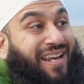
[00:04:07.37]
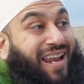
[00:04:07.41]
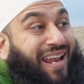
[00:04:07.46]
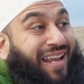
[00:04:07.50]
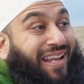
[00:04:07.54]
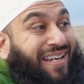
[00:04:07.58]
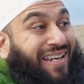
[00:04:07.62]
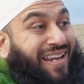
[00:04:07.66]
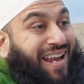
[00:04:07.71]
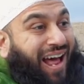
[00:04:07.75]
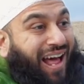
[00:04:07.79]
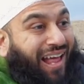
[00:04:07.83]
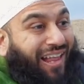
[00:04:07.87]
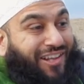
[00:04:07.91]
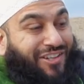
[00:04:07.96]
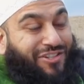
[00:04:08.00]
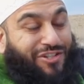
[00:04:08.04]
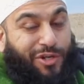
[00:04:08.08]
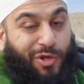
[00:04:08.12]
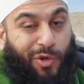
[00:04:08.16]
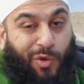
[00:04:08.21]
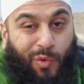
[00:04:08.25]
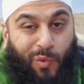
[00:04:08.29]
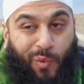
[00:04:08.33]
and
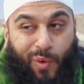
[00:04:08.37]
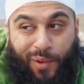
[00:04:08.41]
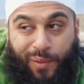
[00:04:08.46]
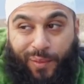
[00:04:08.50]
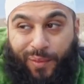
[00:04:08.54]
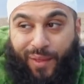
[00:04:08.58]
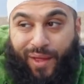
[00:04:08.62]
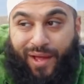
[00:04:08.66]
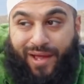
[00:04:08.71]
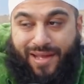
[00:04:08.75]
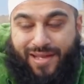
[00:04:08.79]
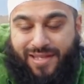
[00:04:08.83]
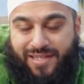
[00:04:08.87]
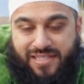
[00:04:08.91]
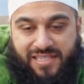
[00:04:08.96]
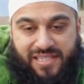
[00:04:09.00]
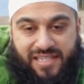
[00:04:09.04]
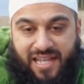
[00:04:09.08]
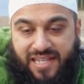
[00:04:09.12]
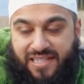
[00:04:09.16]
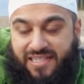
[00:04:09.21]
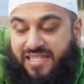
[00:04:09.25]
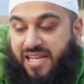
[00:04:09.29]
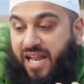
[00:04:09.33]
acknowledging who Allah is.
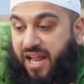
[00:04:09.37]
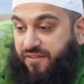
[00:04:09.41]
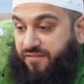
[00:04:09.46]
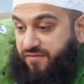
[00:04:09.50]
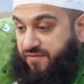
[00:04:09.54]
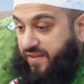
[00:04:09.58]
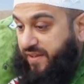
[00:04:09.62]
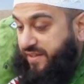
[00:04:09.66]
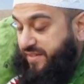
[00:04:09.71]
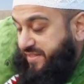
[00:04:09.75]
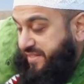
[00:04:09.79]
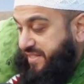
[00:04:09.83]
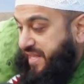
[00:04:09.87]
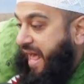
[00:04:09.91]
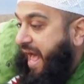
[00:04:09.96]
Let's not fix